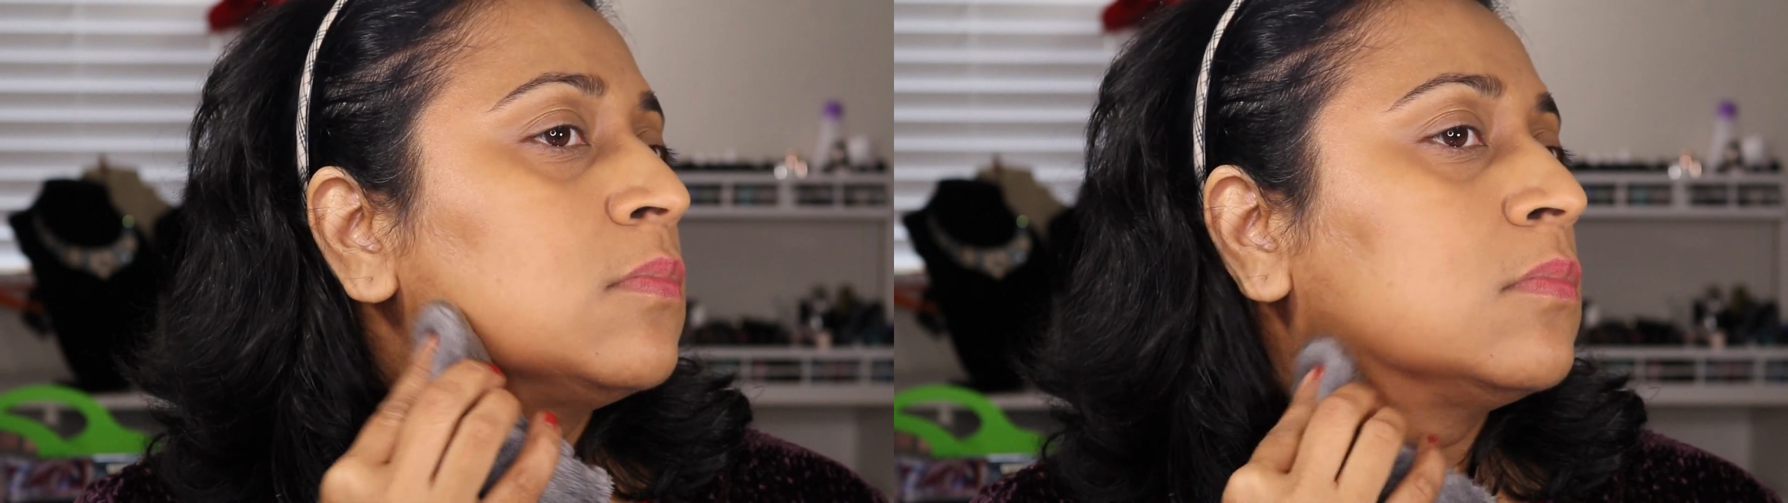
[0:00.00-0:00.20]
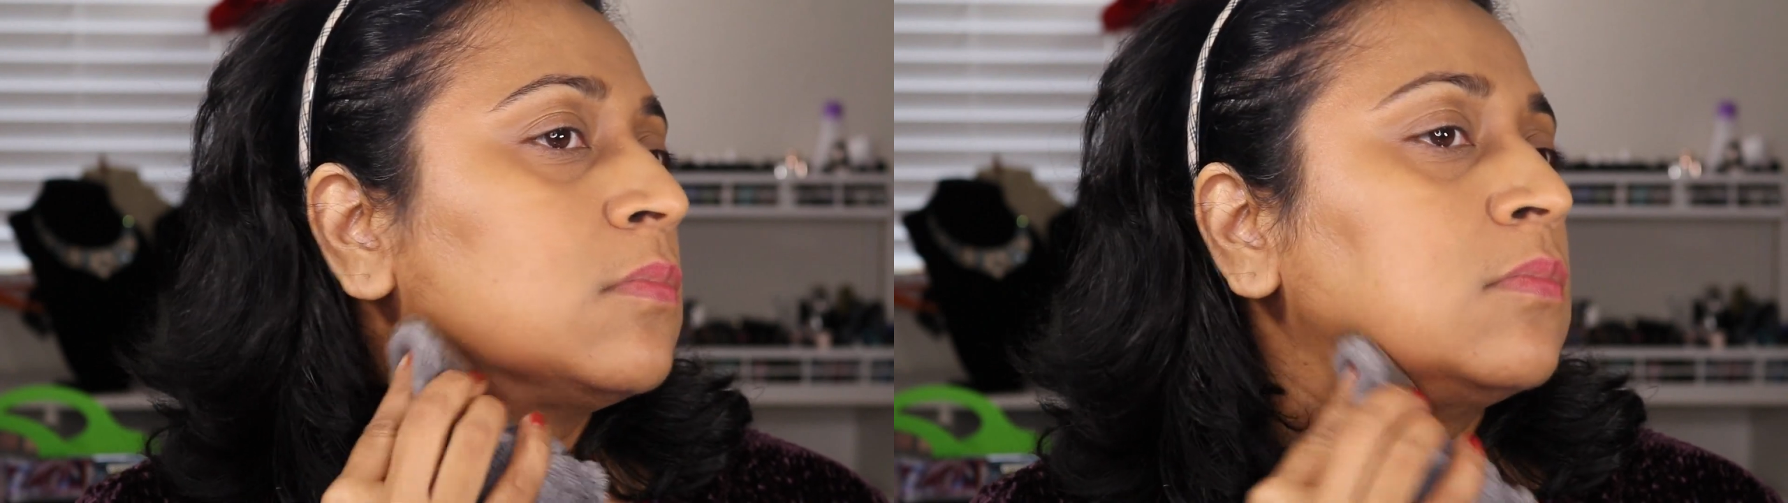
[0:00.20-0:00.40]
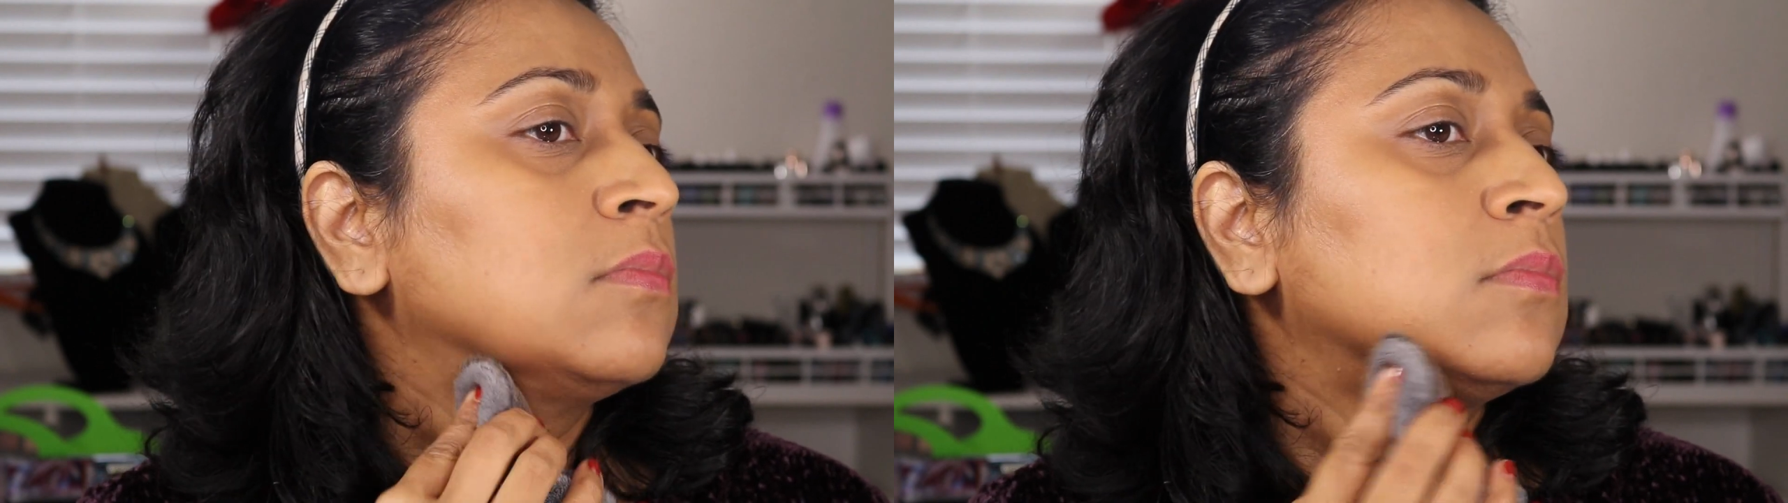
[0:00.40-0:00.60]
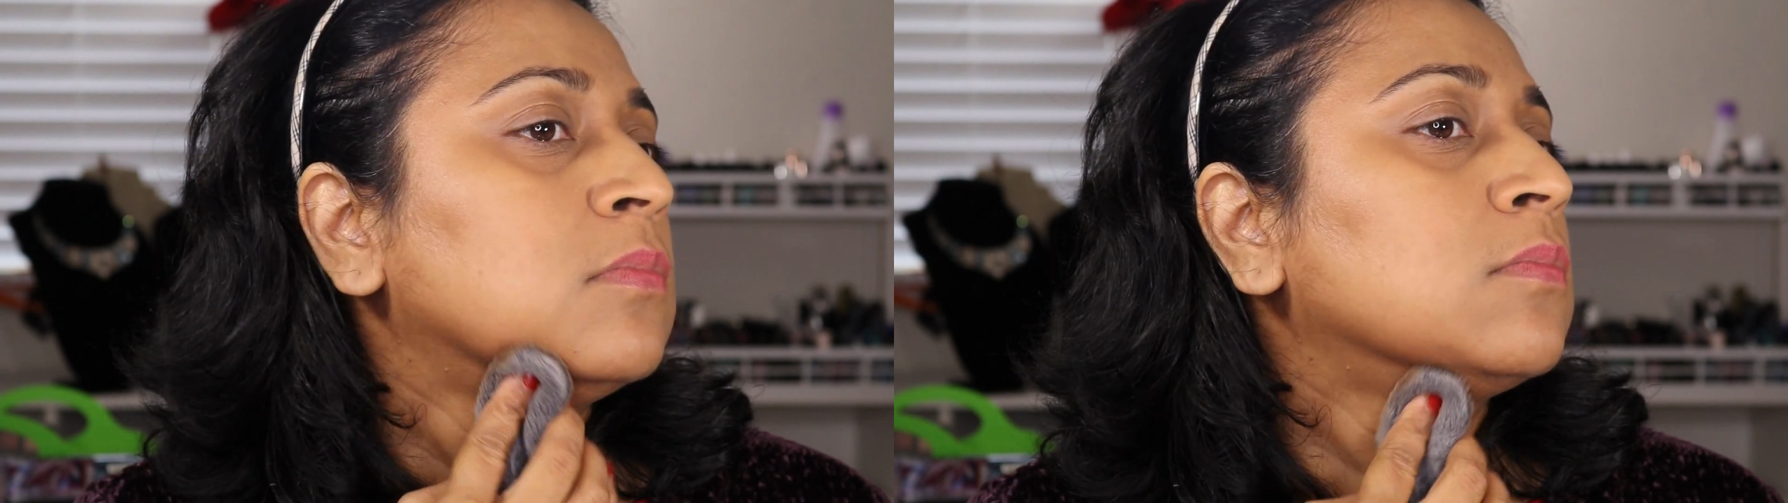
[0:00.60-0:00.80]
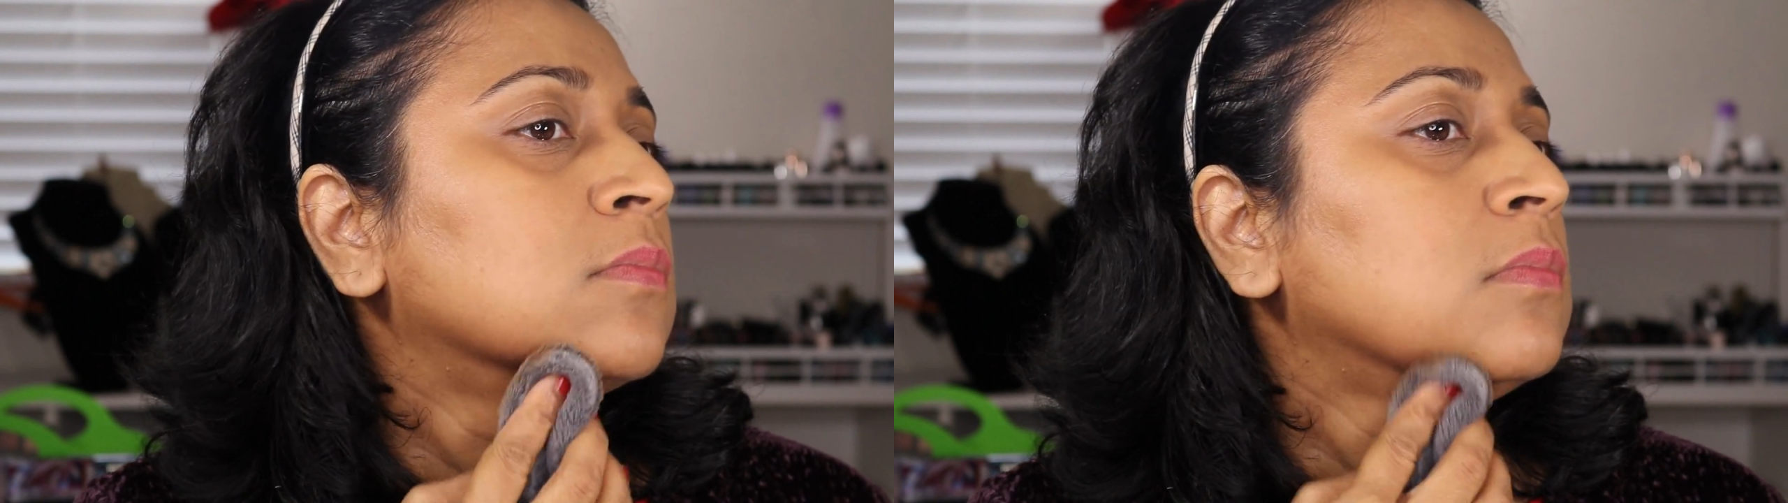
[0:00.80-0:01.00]
as a blending
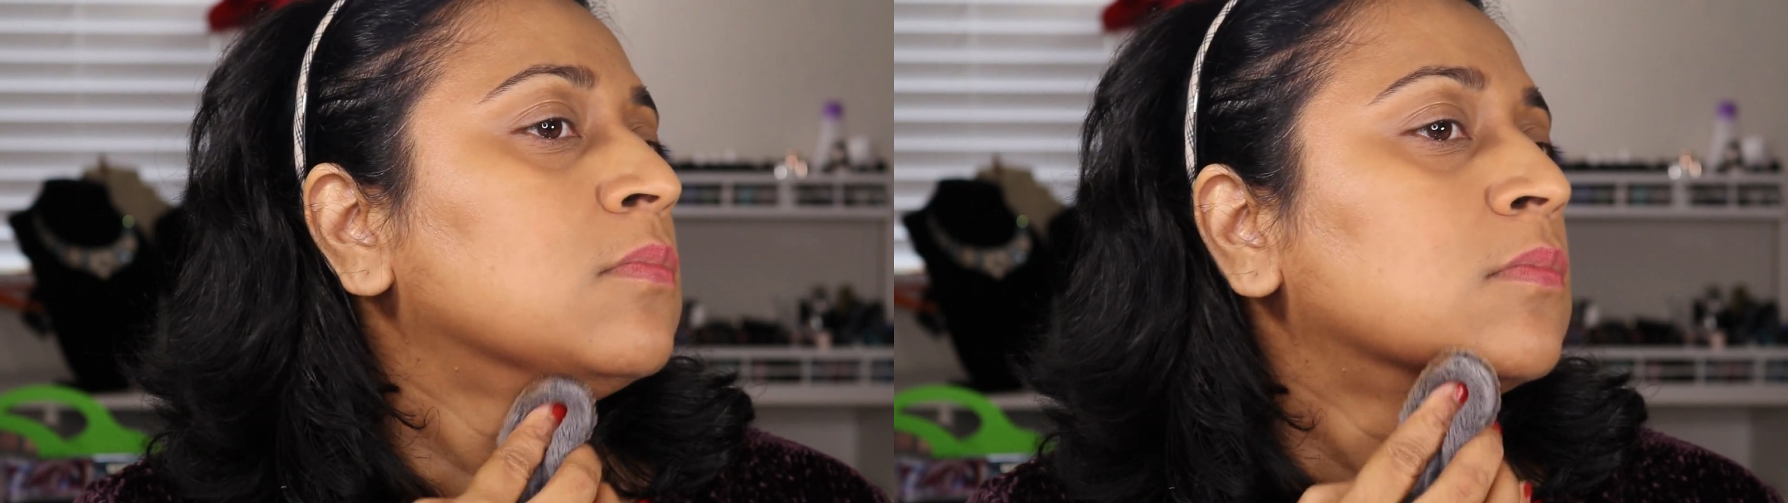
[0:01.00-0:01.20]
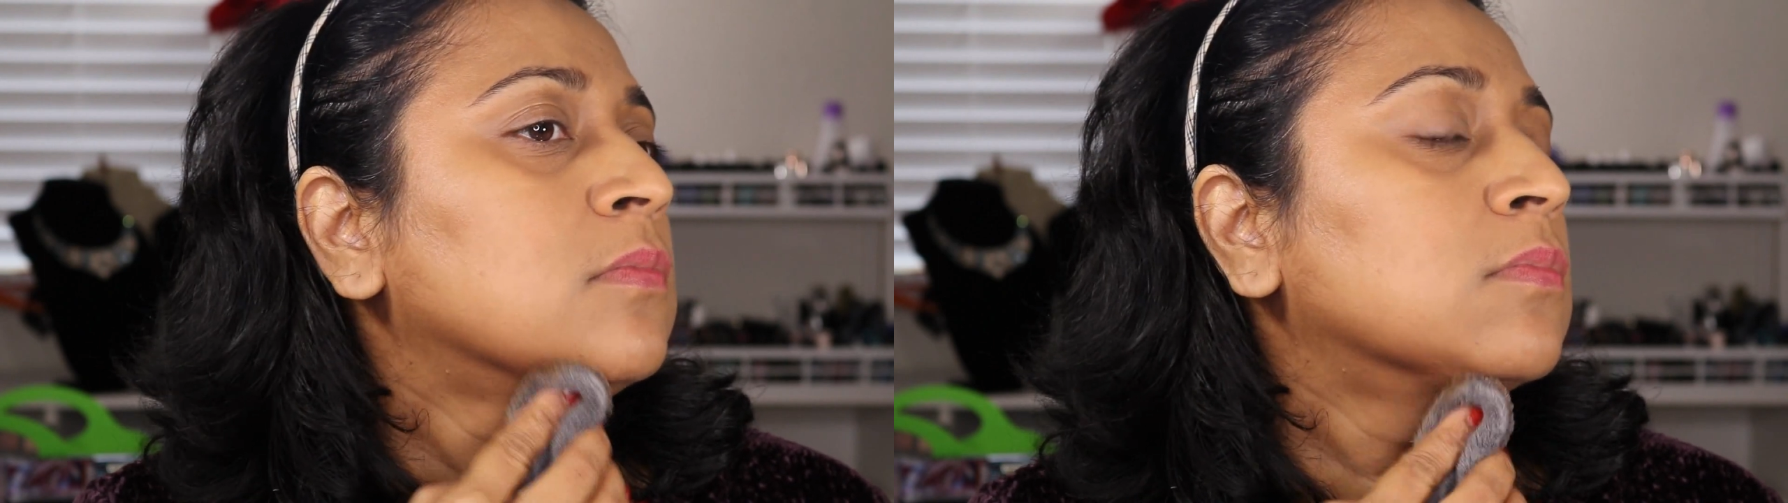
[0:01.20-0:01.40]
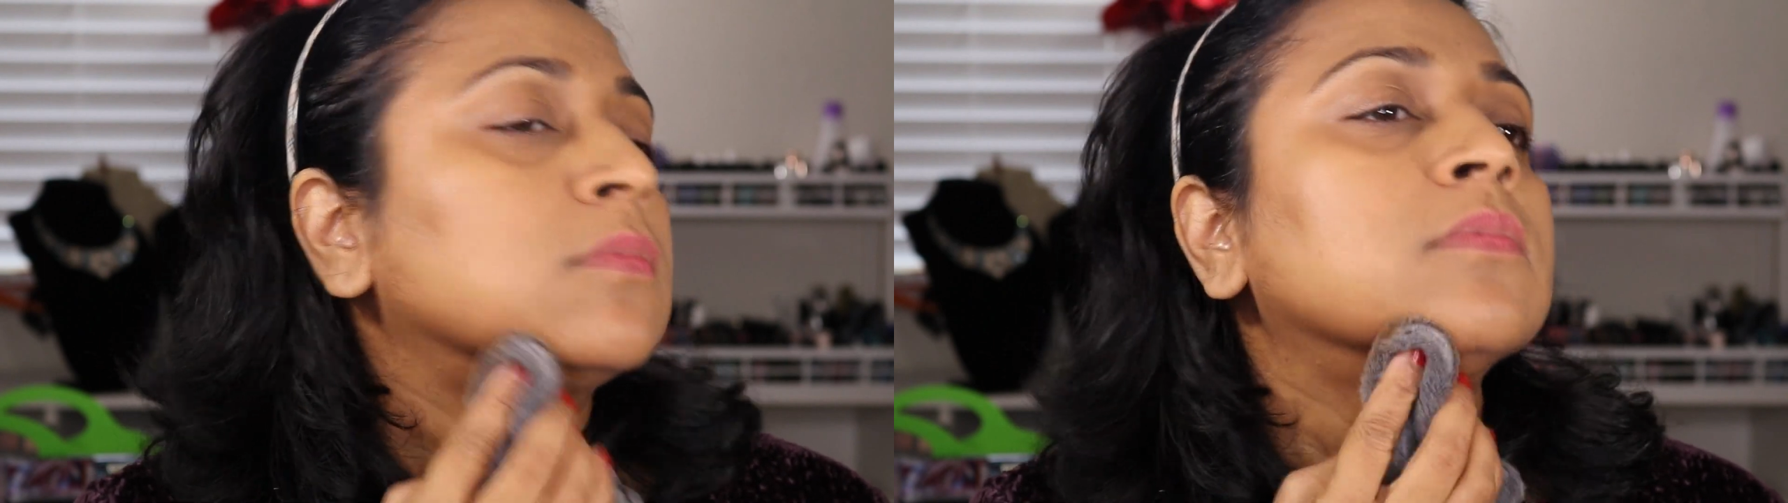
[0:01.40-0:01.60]
tool before.